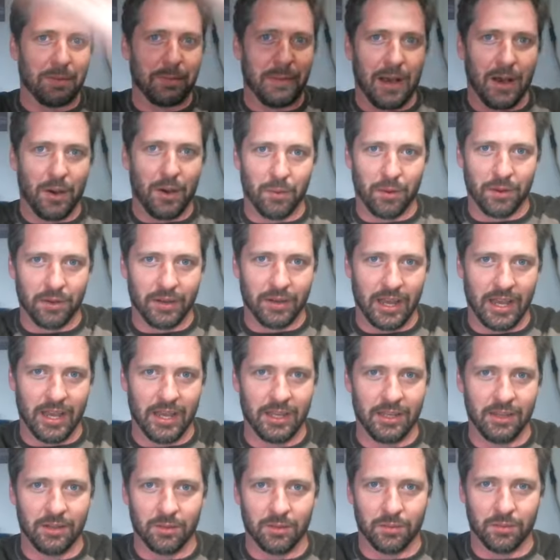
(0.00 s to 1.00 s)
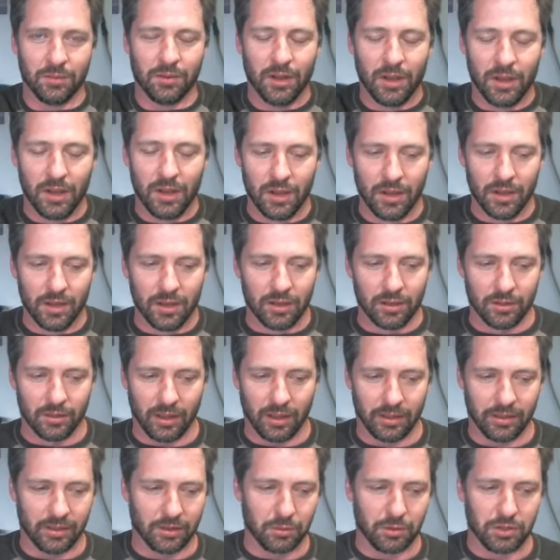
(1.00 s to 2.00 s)
about one day, and
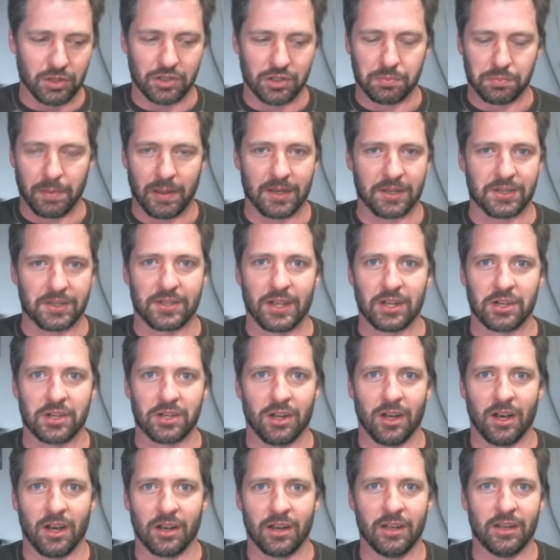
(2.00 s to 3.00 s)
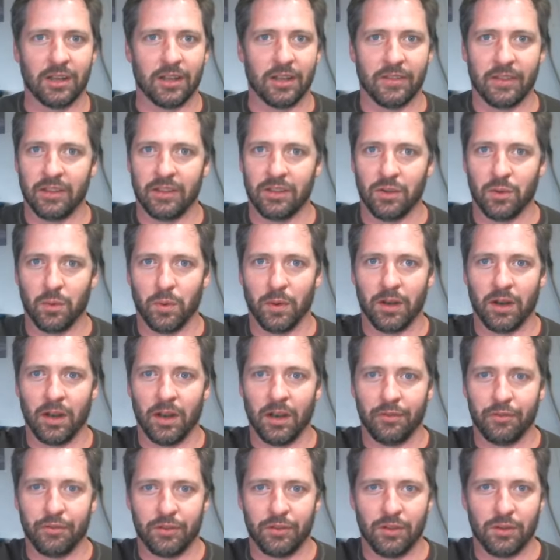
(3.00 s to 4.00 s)
I think we just spent a session on it, and then you went
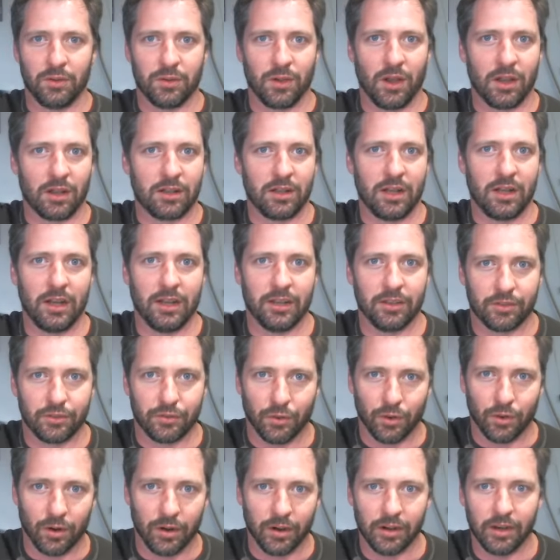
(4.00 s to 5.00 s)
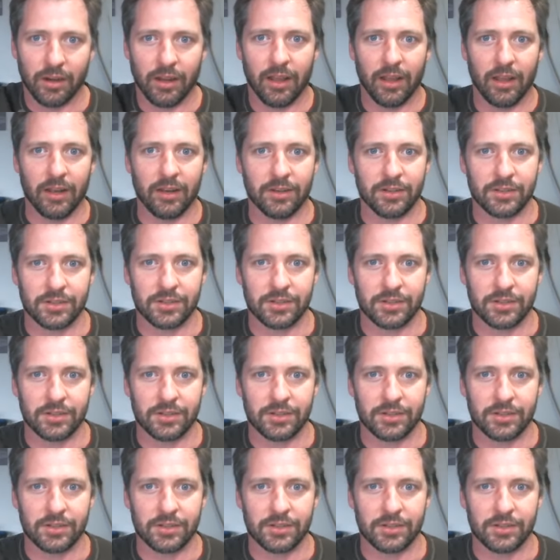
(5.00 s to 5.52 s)
off and you got clients for it. And